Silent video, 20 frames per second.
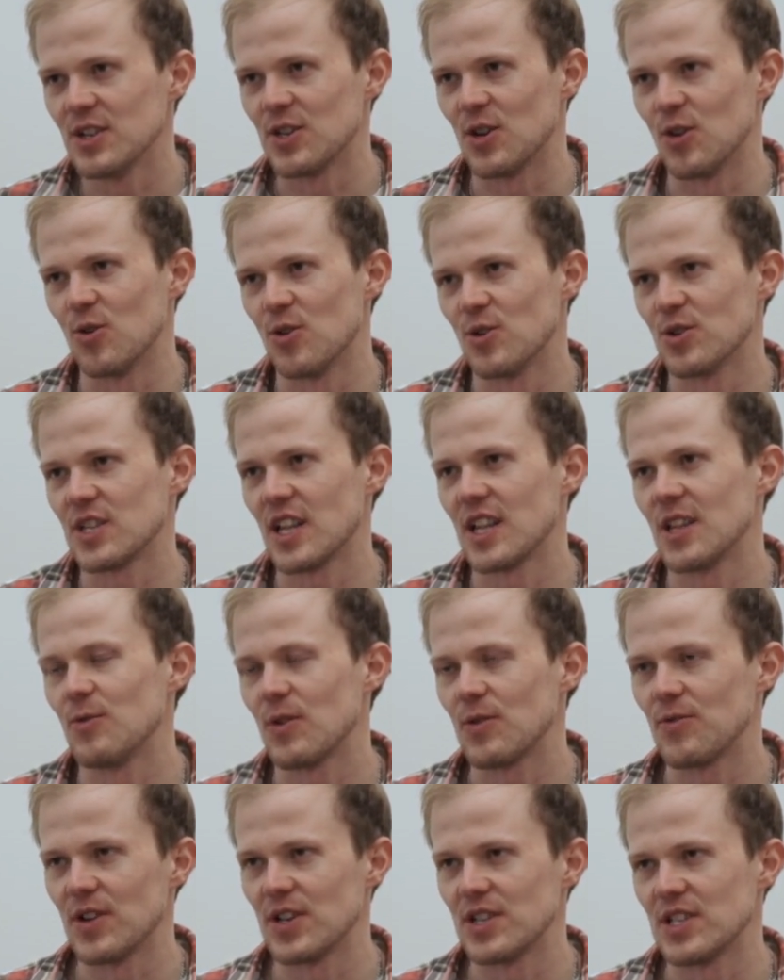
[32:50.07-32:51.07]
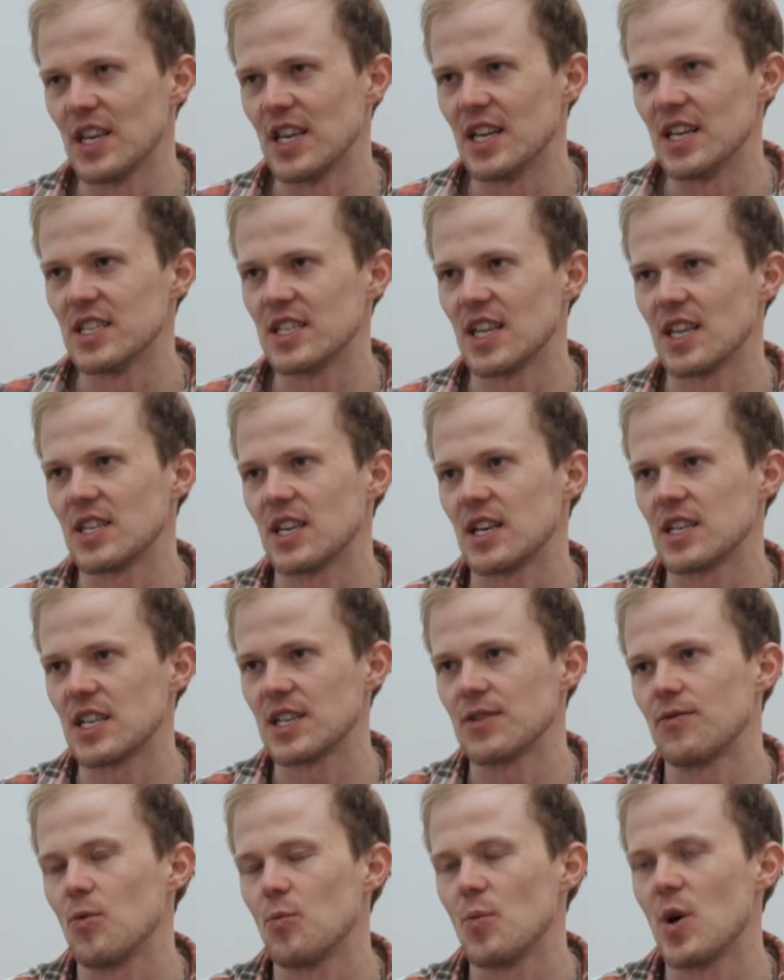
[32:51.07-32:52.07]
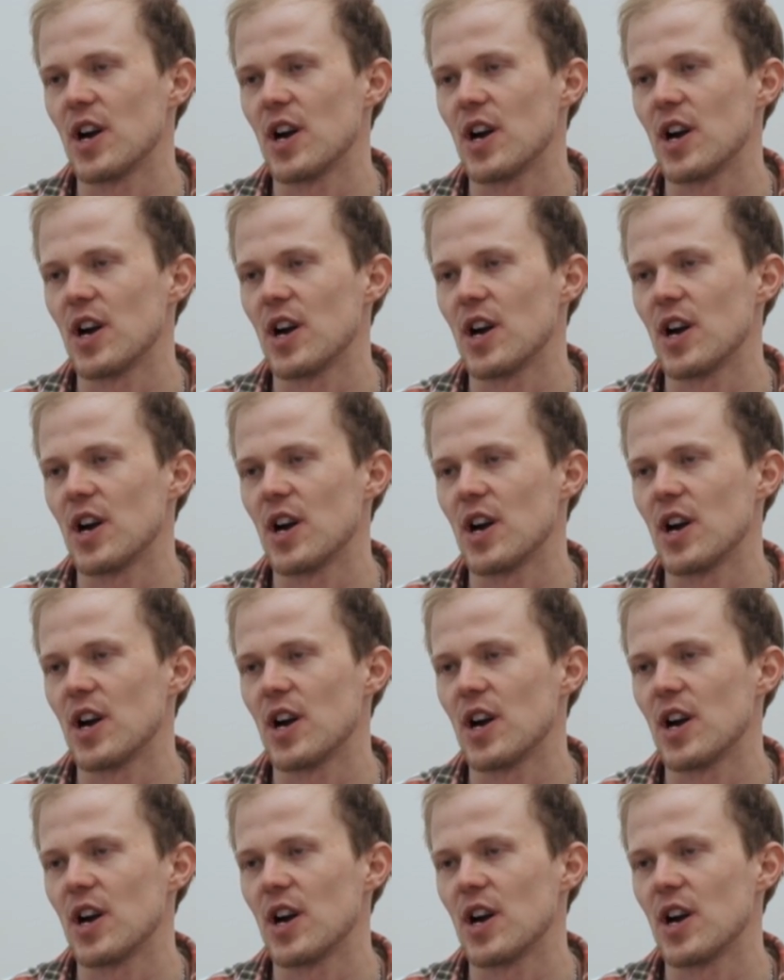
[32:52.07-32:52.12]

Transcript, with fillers: so constantly what we're seeing is that successful